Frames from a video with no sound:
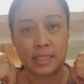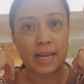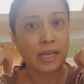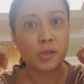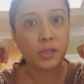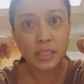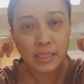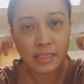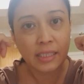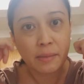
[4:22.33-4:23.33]
Like I couldn't
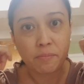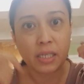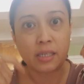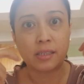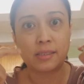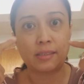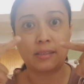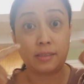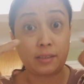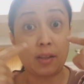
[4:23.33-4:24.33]
sleep because
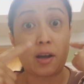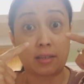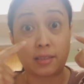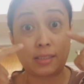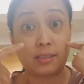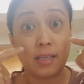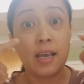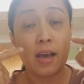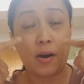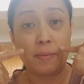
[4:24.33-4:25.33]
clogs
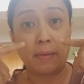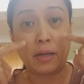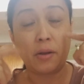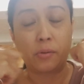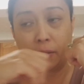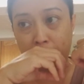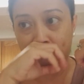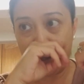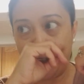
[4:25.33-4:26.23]
on my nose.